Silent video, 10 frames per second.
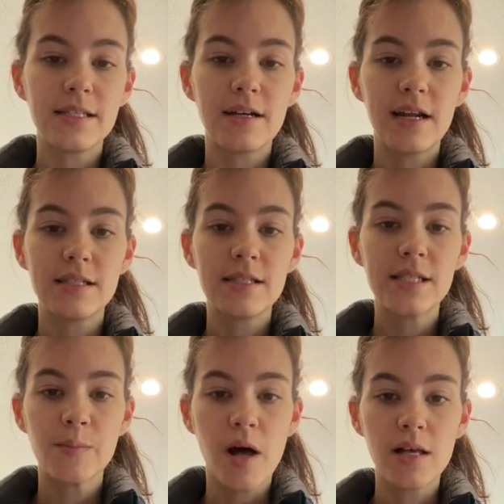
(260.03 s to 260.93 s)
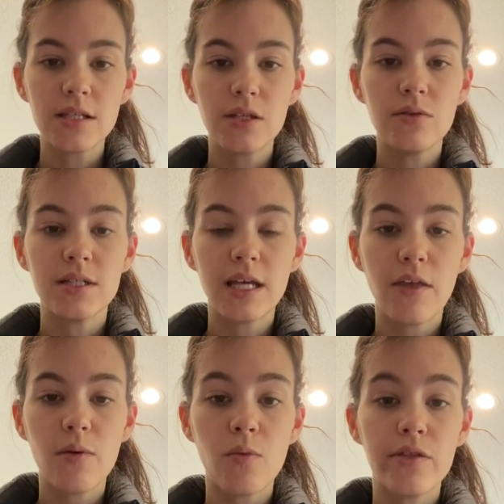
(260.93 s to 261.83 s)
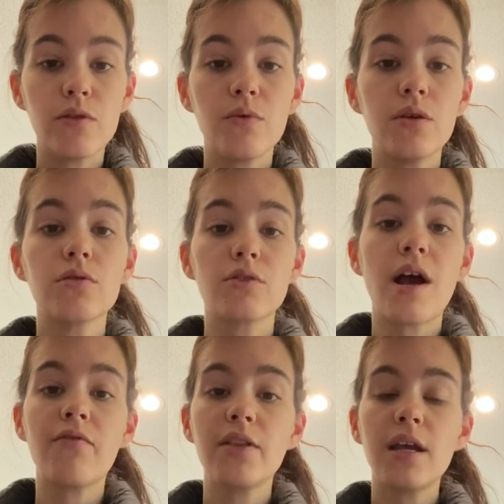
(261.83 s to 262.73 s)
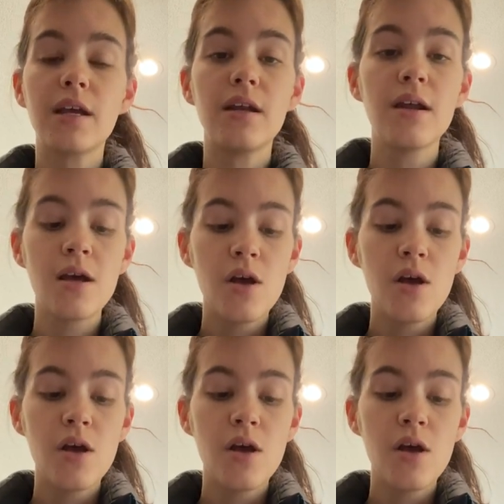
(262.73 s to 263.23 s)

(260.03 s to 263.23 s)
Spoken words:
They're nice and small, so you can take them with you when you go traveling and